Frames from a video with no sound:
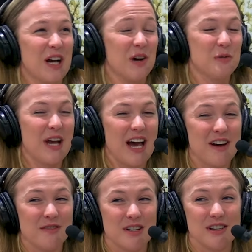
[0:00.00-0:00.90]
Yeah. We
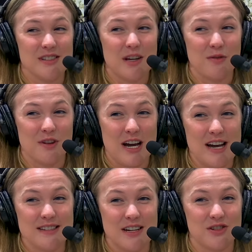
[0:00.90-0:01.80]
have several
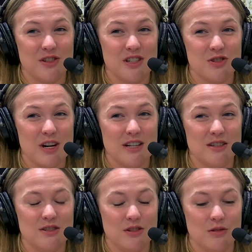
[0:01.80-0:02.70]
guys actually trying
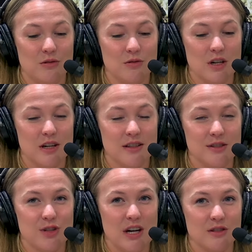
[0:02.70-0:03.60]
to do
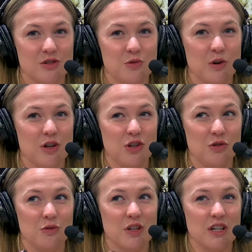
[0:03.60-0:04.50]
the challenge where
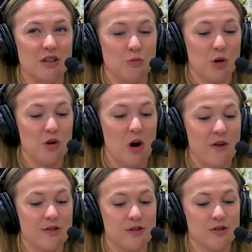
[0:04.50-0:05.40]
you
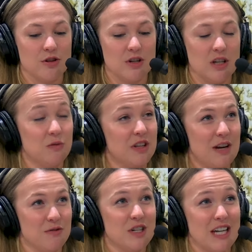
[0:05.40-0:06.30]
harvest a turkey with
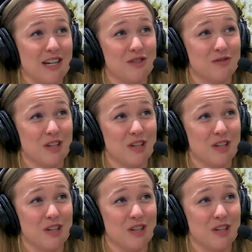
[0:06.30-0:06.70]
every gauge